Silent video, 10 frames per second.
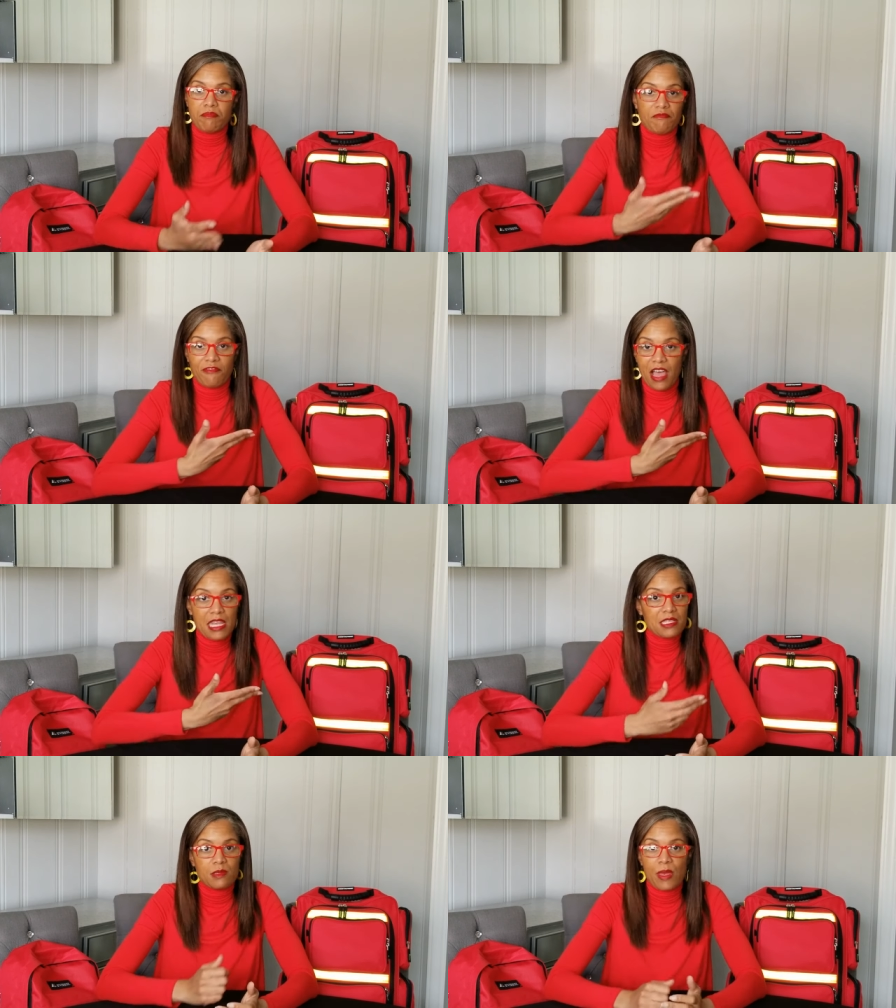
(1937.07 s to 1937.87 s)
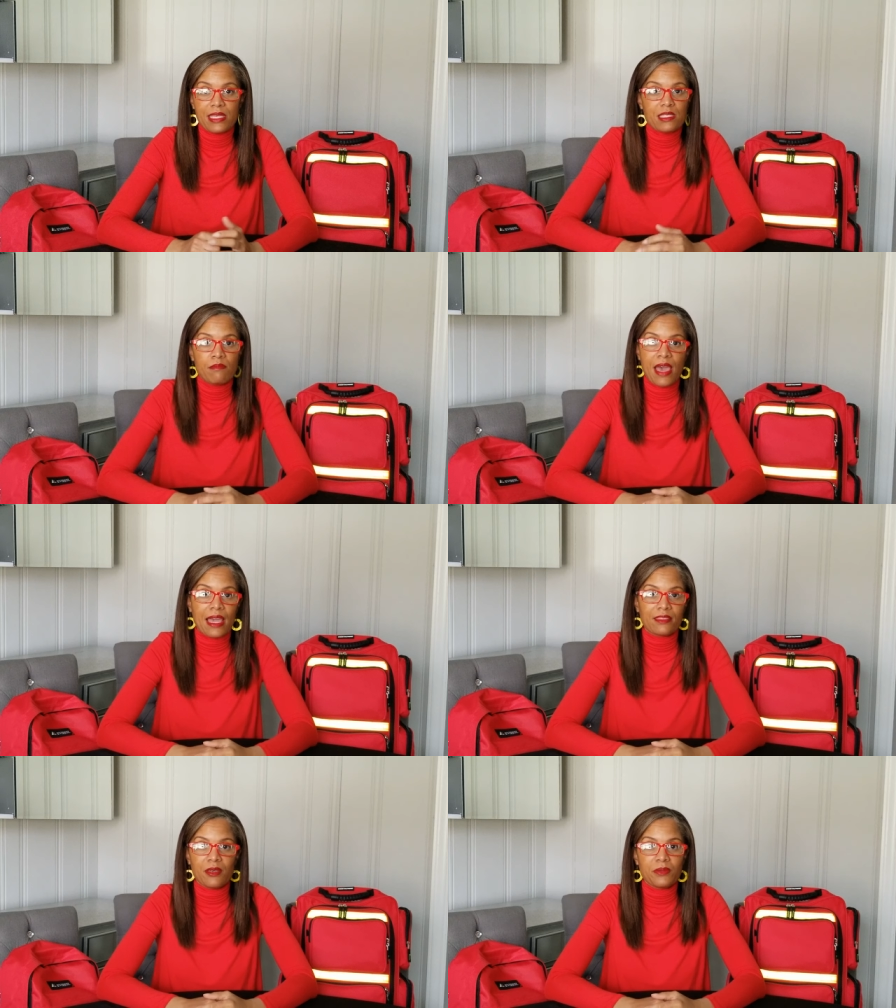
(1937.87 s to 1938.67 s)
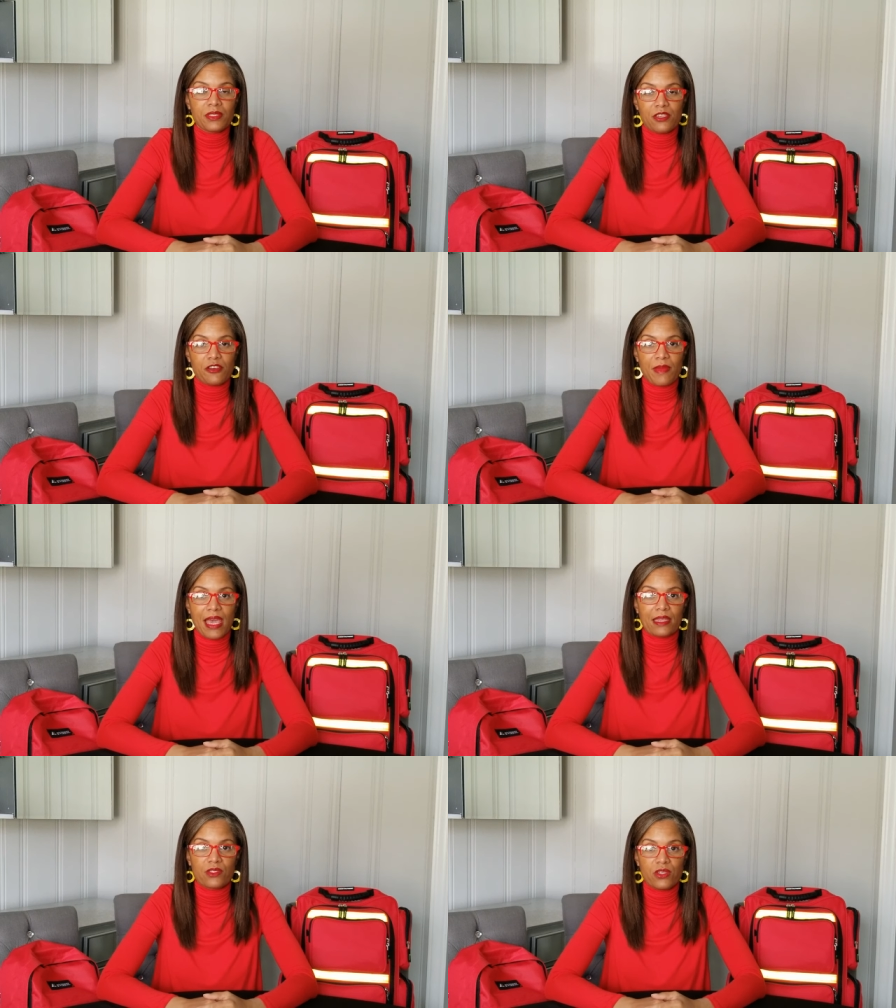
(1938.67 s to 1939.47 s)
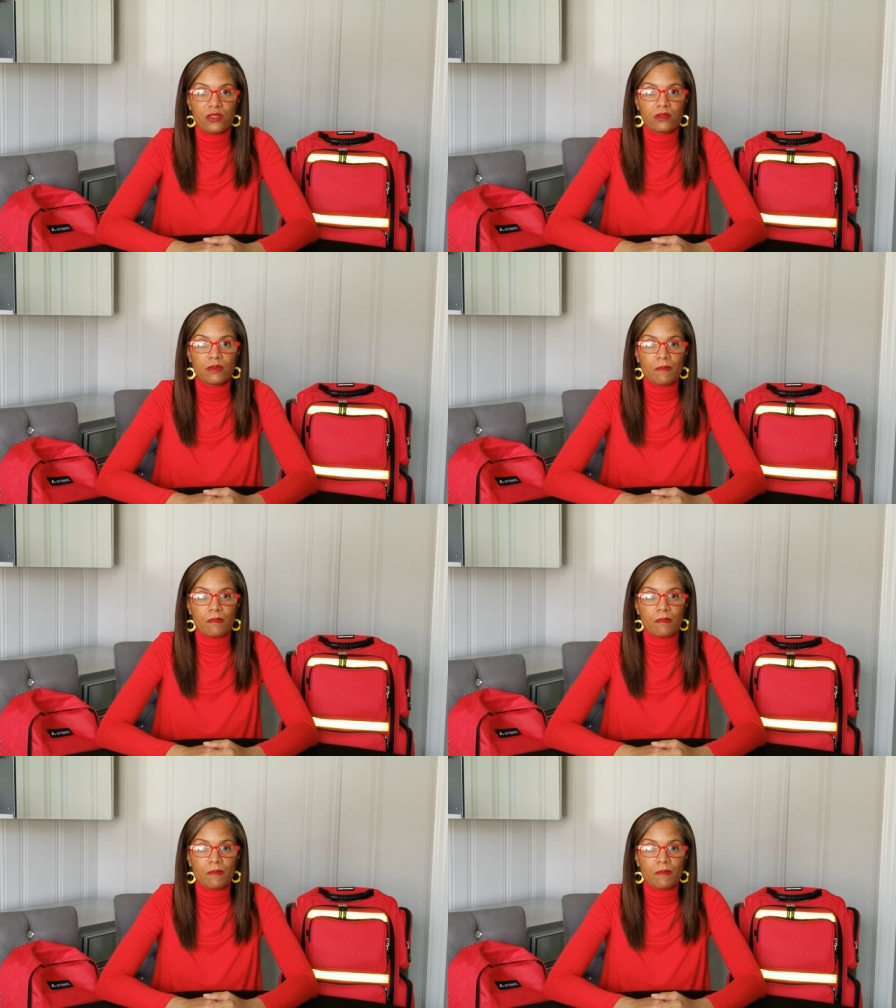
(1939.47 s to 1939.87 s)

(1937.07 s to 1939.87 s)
find a space and pack those in your bag too.